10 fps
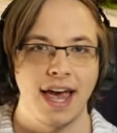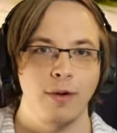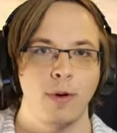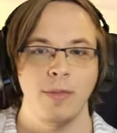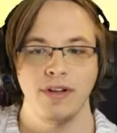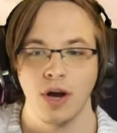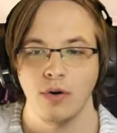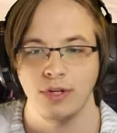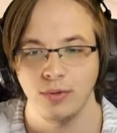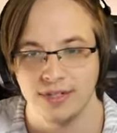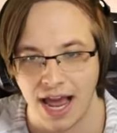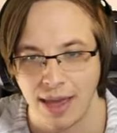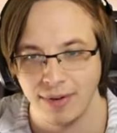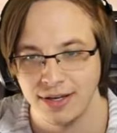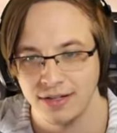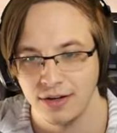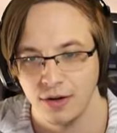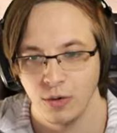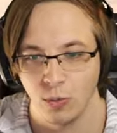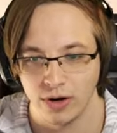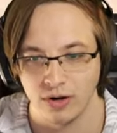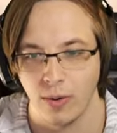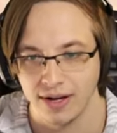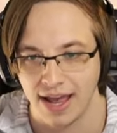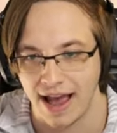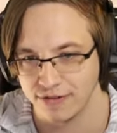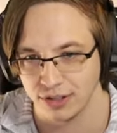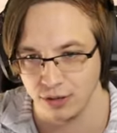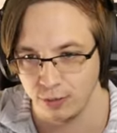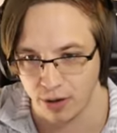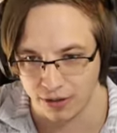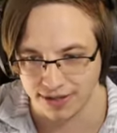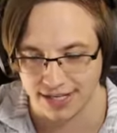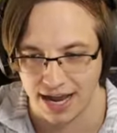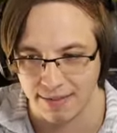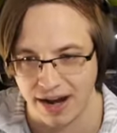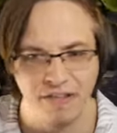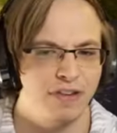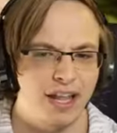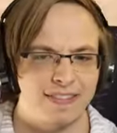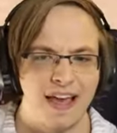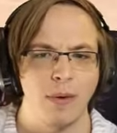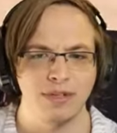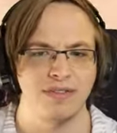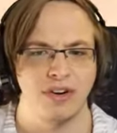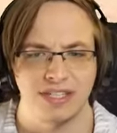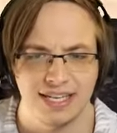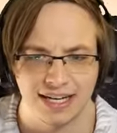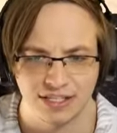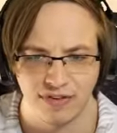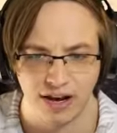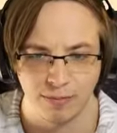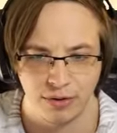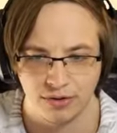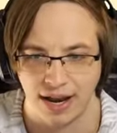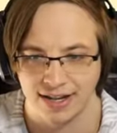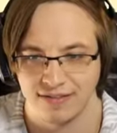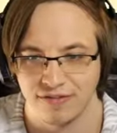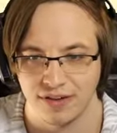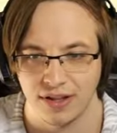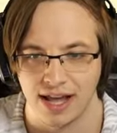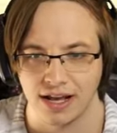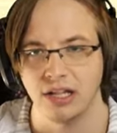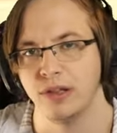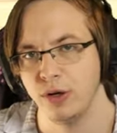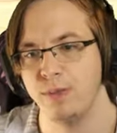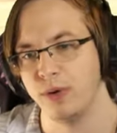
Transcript: when we go do Diamond, we are going to have to loop all the time. And I feel like that was a very satisfying build. I didn't feel like a loop would